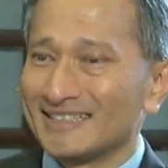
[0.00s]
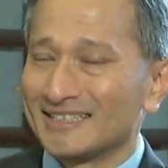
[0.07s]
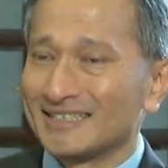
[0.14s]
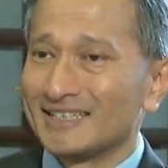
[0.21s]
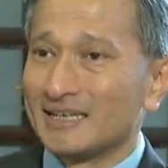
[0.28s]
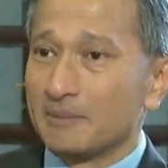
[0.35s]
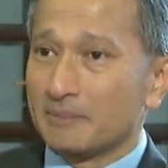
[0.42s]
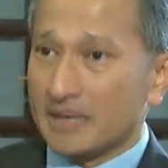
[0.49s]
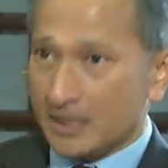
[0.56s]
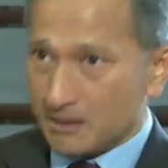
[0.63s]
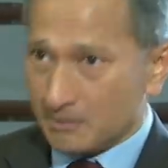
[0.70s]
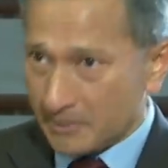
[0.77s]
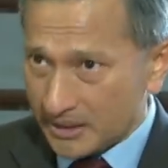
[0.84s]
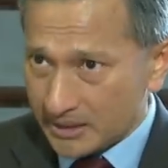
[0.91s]
Yeah.
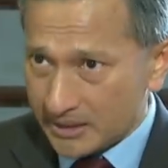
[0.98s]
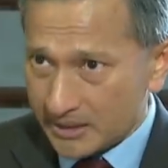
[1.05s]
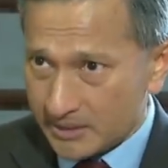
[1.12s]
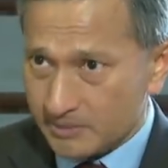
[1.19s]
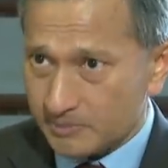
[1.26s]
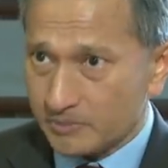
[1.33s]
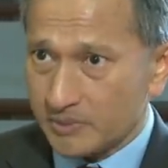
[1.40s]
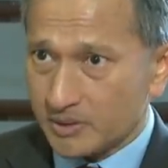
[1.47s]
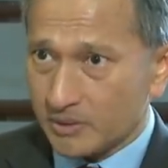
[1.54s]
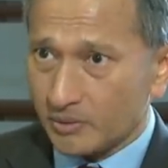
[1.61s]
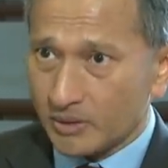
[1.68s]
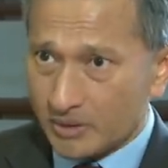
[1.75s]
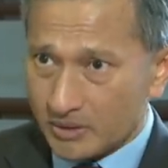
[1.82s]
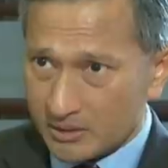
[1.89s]
But but this
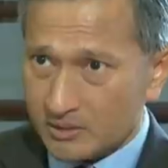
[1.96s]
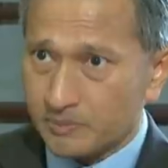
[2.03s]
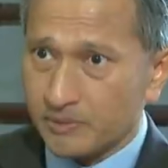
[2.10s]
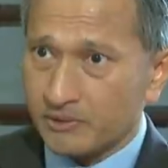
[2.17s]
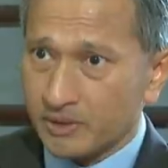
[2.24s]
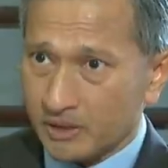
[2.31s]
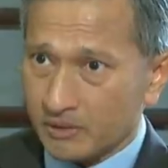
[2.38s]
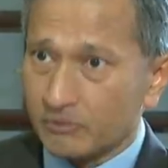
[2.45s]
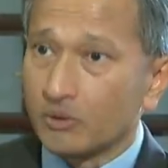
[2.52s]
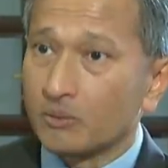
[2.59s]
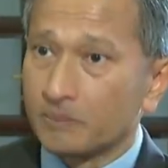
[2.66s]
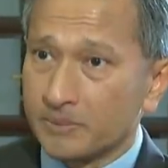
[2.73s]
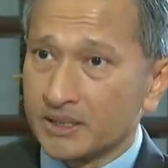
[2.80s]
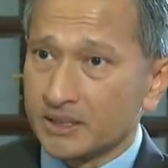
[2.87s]
spirit of
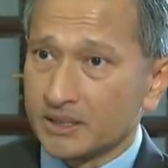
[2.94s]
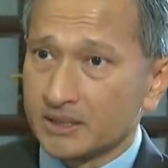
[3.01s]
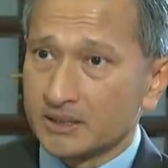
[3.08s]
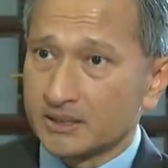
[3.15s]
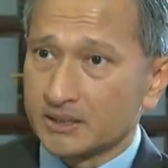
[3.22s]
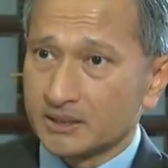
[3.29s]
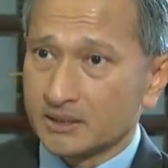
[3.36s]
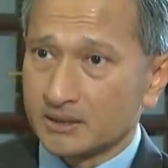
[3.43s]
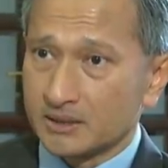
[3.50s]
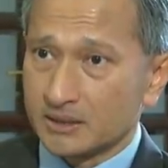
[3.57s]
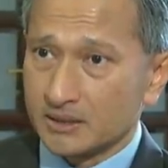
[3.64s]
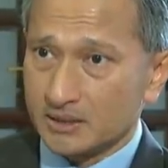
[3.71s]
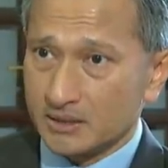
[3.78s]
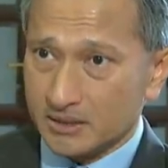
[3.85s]
openness,
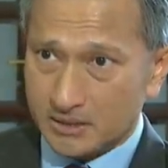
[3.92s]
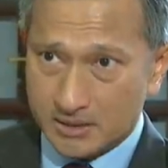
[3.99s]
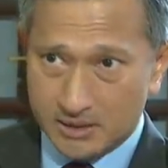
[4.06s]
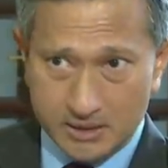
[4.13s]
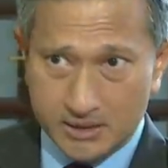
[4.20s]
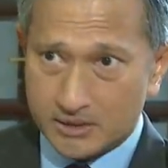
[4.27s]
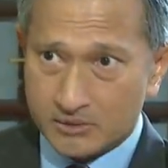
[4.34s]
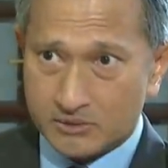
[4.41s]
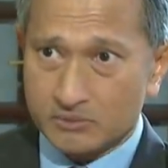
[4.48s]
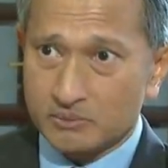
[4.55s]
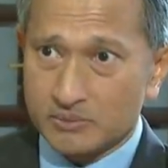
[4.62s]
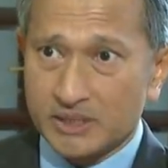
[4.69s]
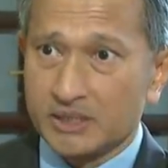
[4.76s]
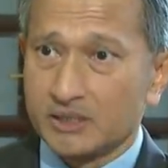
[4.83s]

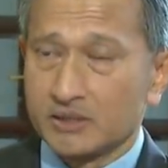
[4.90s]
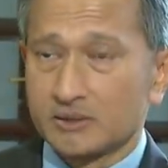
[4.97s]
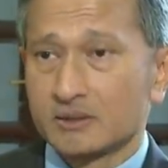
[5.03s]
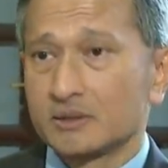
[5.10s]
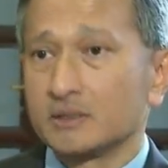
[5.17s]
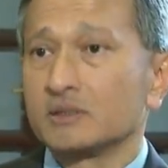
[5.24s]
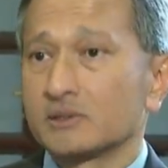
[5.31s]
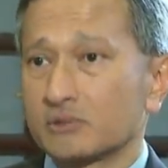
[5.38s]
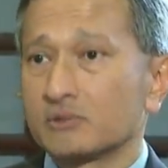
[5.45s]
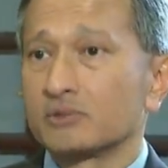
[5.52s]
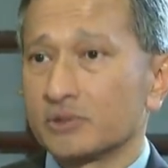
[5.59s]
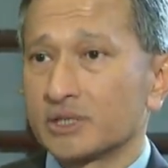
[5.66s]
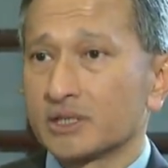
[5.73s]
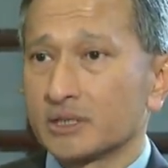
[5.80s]
to me, is is
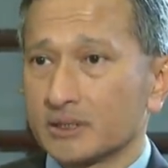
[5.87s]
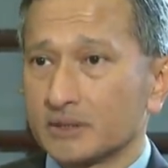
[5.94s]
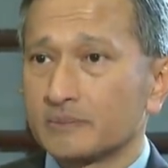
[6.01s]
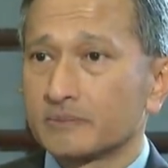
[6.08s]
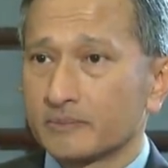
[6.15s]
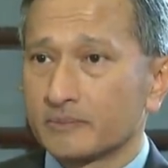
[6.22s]
crucial.